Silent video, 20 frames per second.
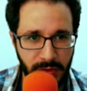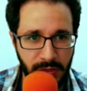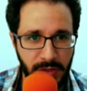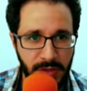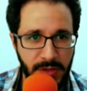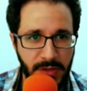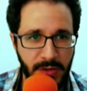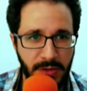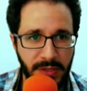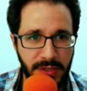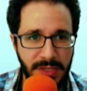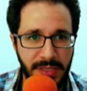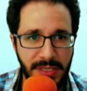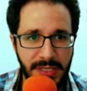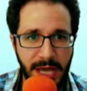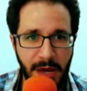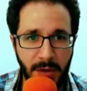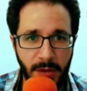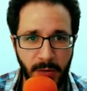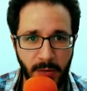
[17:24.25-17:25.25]
So this is
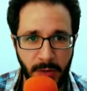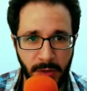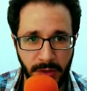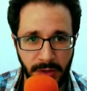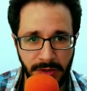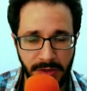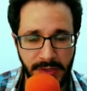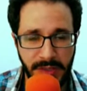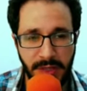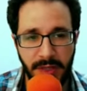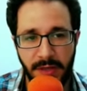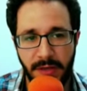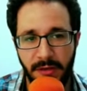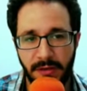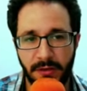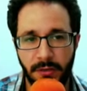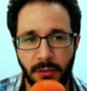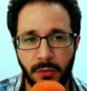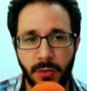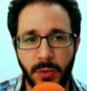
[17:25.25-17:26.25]
how it works.
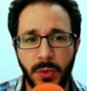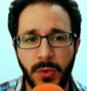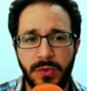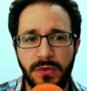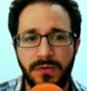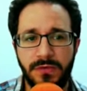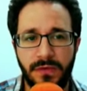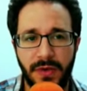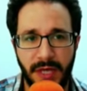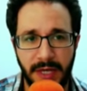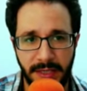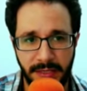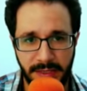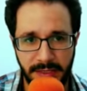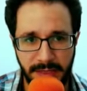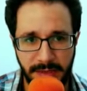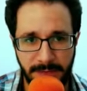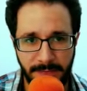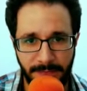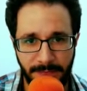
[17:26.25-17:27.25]
The root
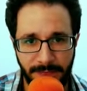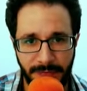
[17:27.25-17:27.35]
phase